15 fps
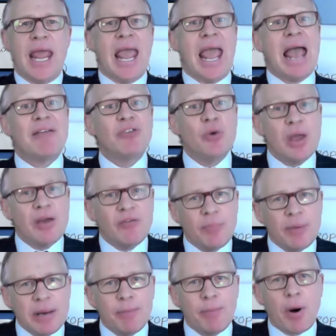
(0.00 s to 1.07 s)
Have you ever
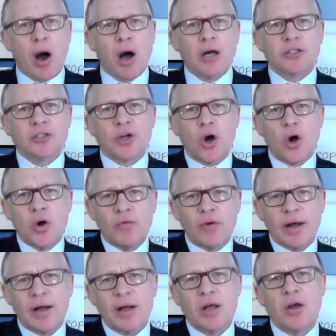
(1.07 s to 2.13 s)
been passed
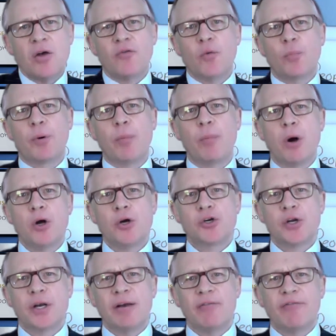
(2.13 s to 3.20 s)
over for
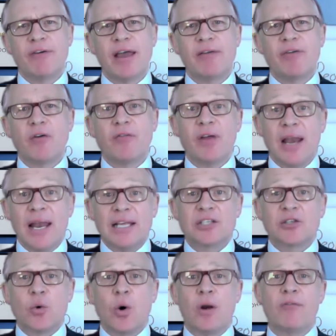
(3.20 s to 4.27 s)
promotion in favor of a
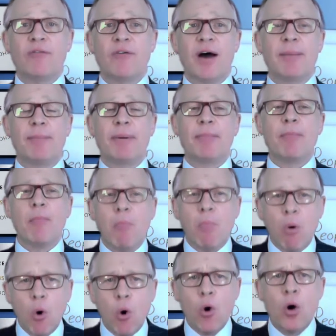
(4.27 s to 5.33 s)
less qualified but
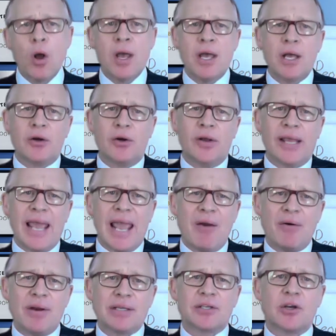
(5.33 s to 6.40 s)
more
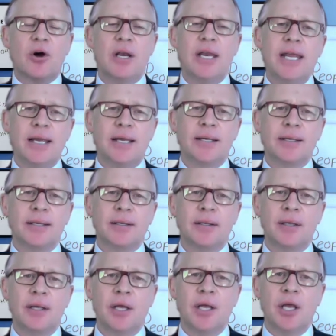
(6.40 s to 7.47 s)
gregarious colleague?
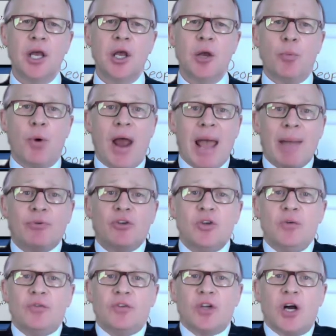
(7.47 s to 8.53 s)
Perhaps
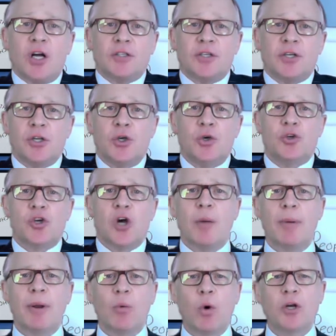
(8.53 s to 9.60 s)
you've started a new
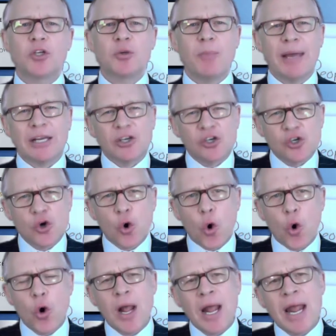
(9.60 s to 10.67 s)
job and want to make
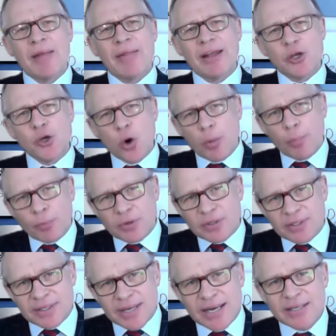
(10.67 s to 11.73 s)
sure that you are
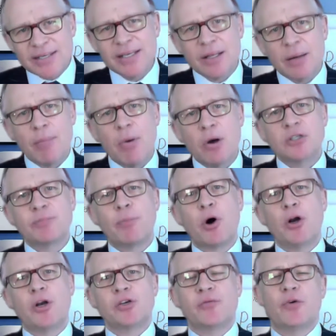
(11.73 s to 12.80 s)
presenting the most
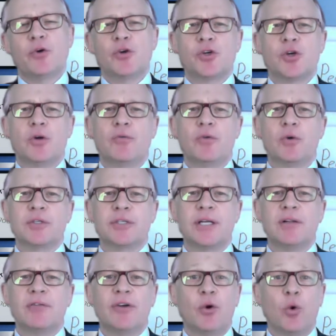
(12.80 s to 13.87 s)
polished version of
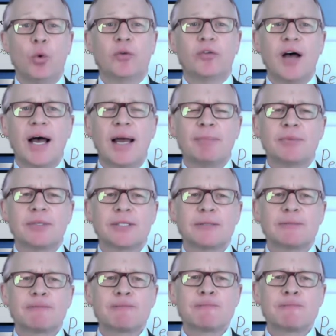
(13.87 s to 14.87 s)
yourself at all times.